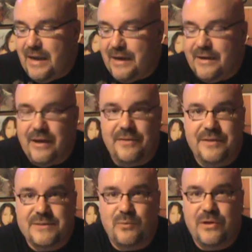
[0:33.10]
and
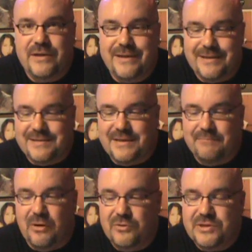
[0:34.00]
this one is
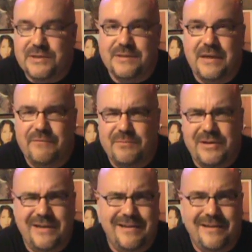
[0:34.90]
Emotions.
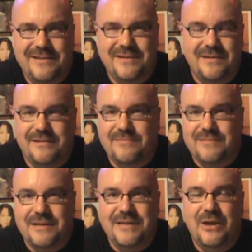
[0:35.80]
Everybody gets
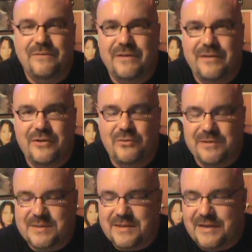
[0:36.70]
to delve into the
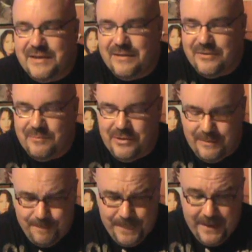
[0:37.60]
human psyche a little bit.
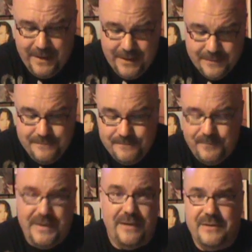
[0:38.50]

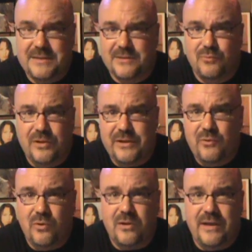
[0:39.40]
Now this is a really
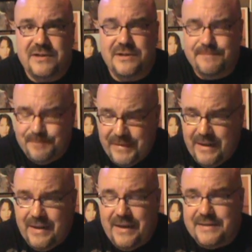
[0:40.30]
cool collection.
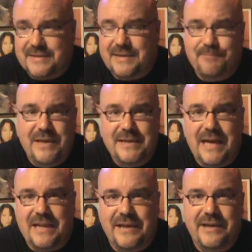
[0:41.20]
It's been
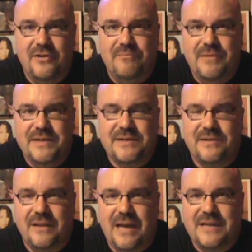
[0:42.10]
kind of hit or miss
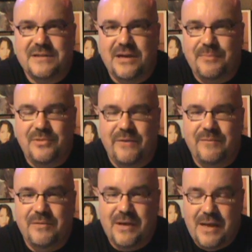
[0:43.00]
on the last couple of
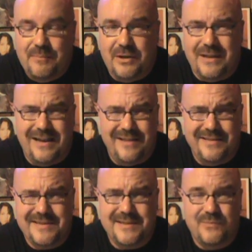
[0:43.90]
them,
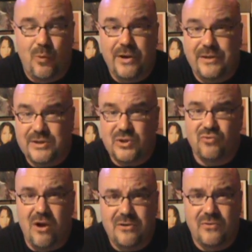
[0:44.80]
but this is one of the
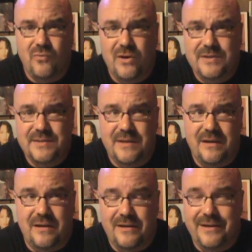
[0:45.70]
stronger ones
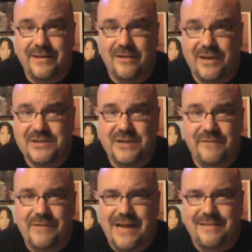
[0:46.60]
in the collection,
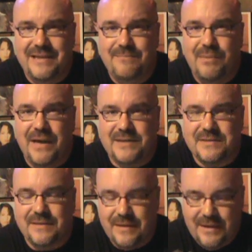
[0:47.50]
if not the
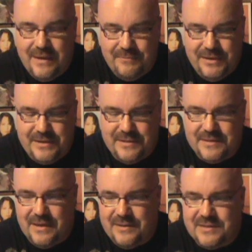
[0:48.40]
best,
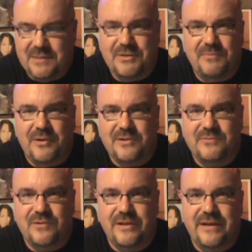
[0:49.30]
because the sum of the
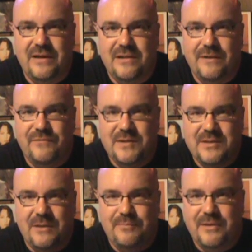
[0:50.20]
parts really lift
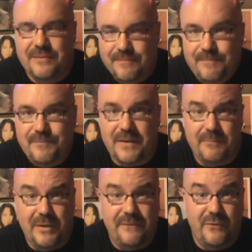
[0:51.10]
this up
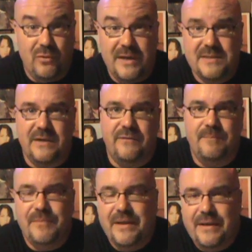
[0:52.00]
above the rest of
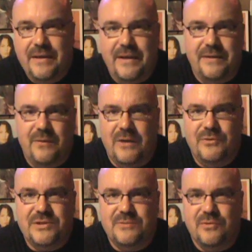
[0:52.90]
them, and
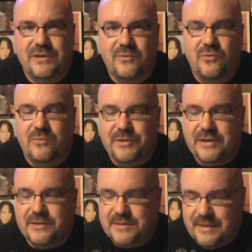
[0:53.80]
which is really cool
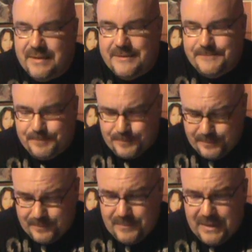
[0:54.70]
because
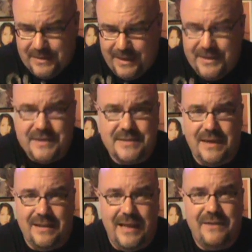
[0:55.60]
I think
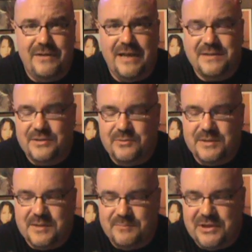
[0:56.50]
a lot of it has to do
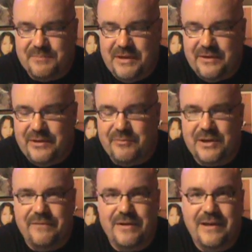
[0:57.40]
with the subject matter they were
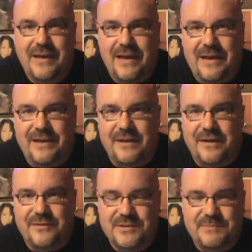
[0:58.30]
given, and
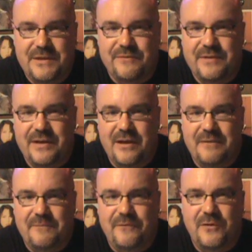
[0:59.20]
there's some different
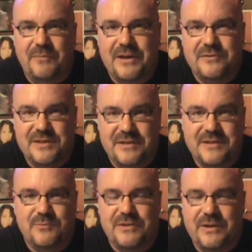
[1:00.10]
filmmakers in
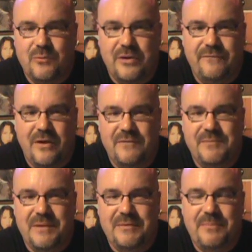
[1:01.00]
this one that weren't involved
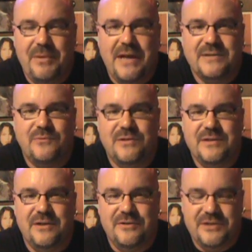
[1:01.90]
in maybe the past
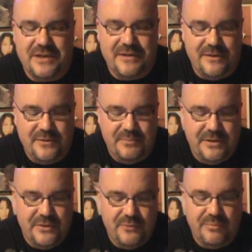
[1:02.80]
ones that are injecting a little bit of new